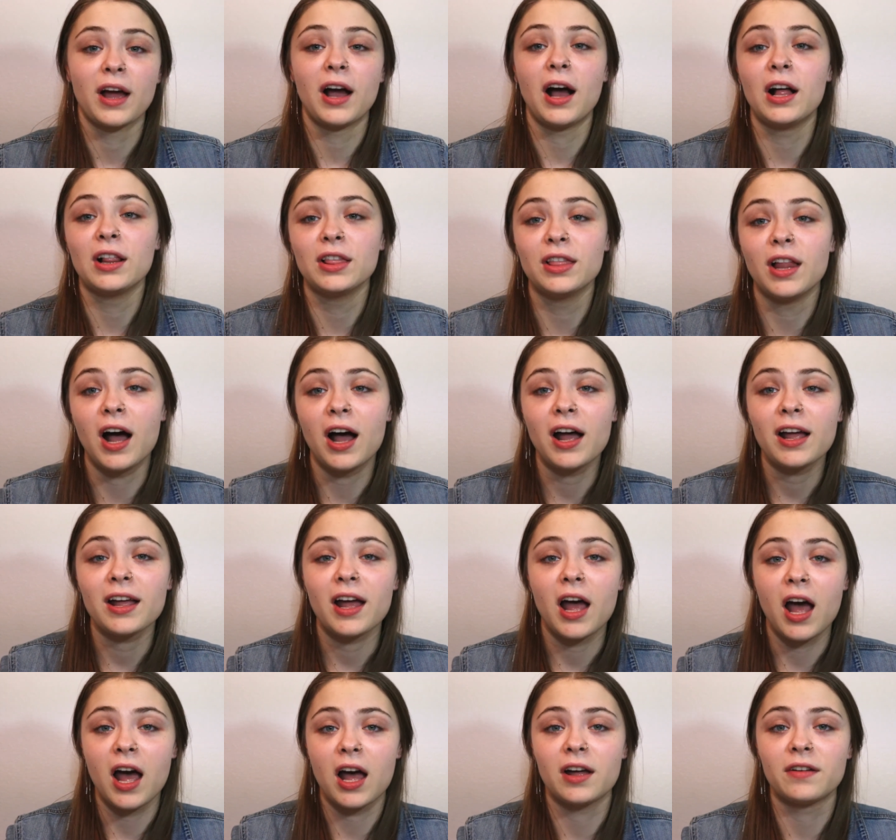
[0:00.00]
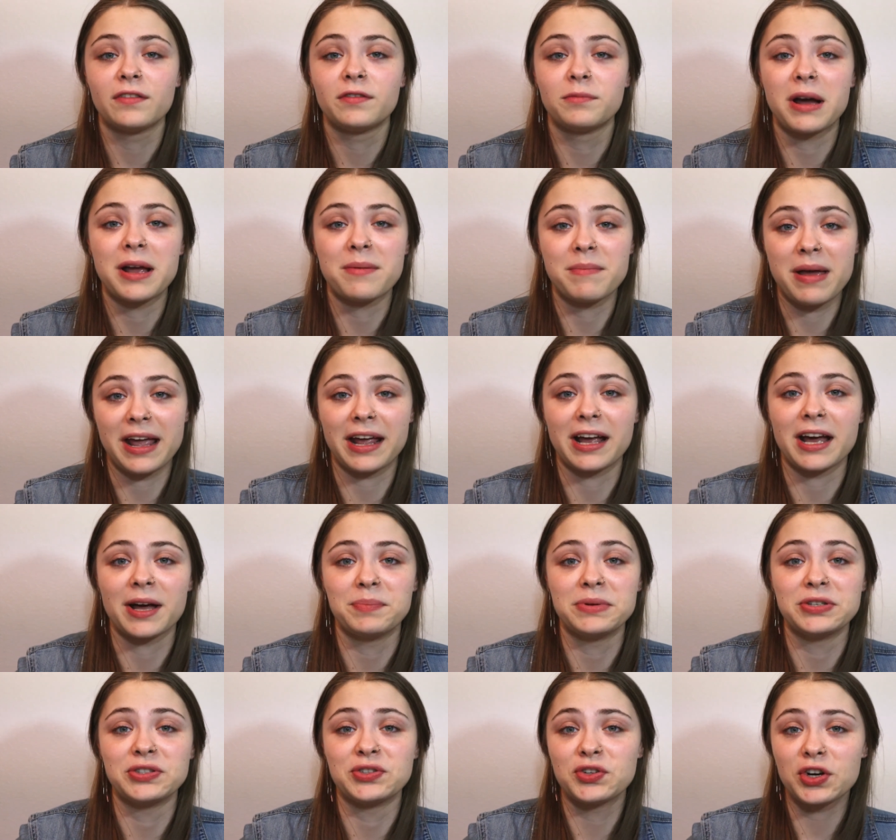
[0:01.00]
A lot of my
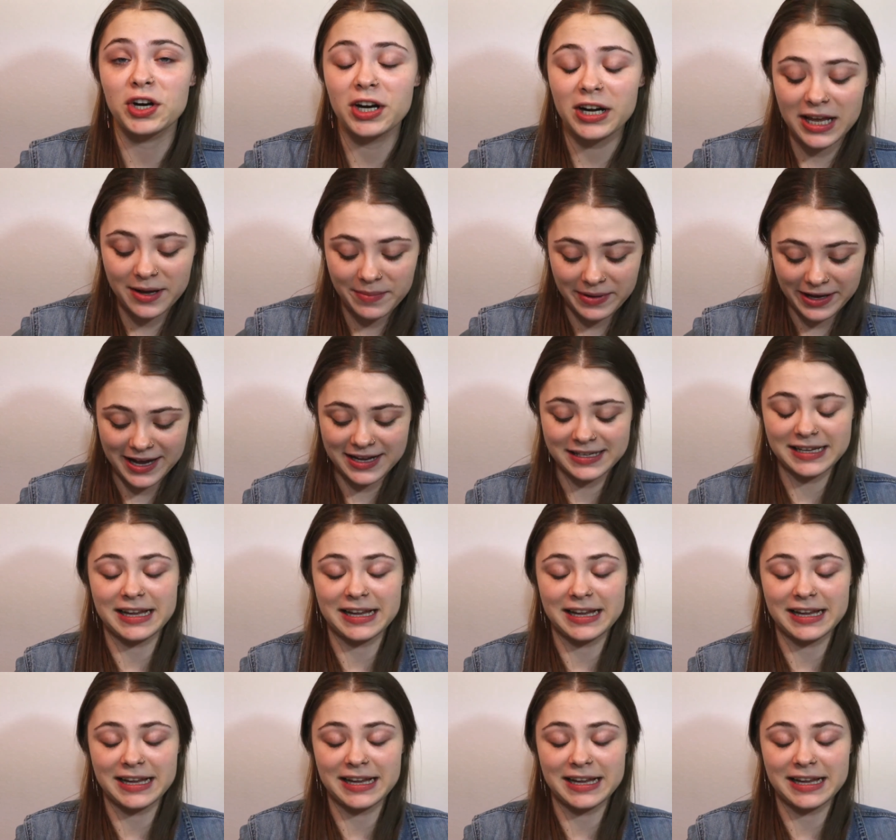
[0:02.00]
makeup is dirty because